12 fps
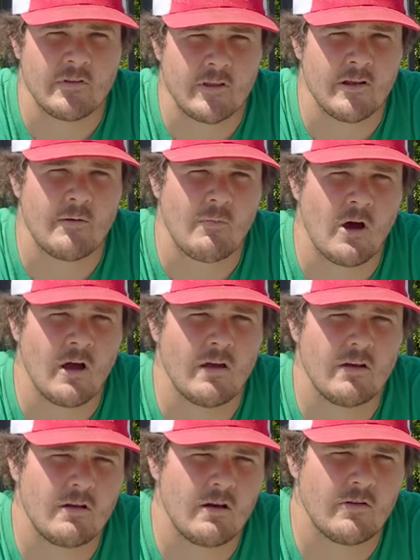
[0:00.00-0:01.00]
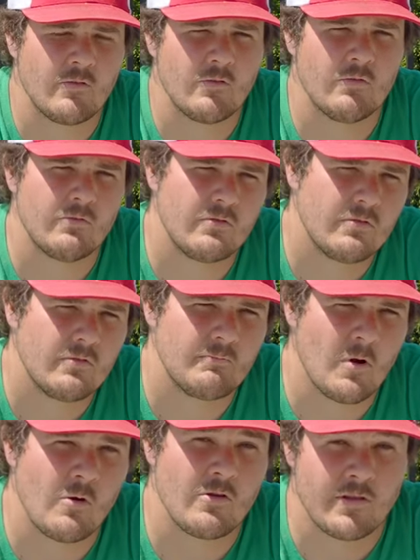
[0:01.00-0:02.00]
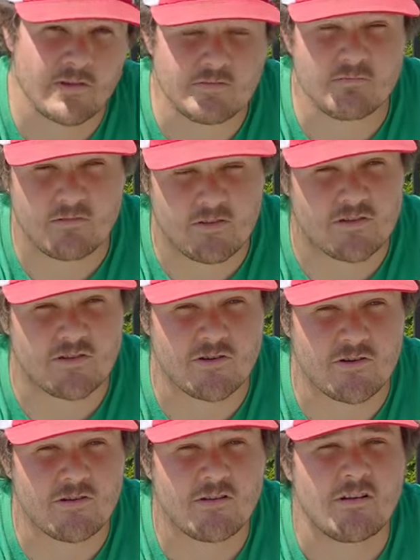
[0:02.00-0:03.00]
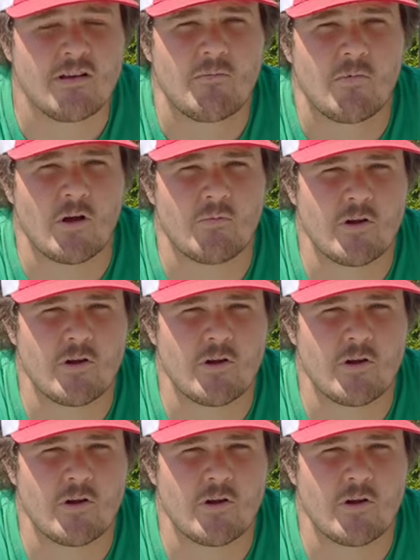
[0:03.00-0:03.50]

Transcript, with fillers: and then I bought a new mower this this year bought